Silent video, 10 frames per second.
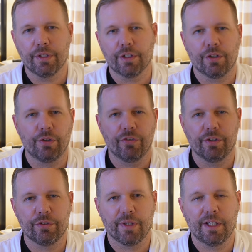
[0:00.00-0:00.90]
You can close
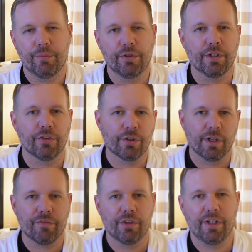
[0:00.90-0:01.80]
the drapes, you can turn
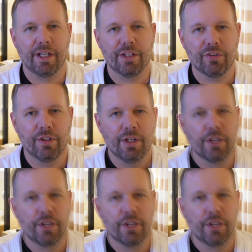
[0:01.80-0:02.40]
off the lights.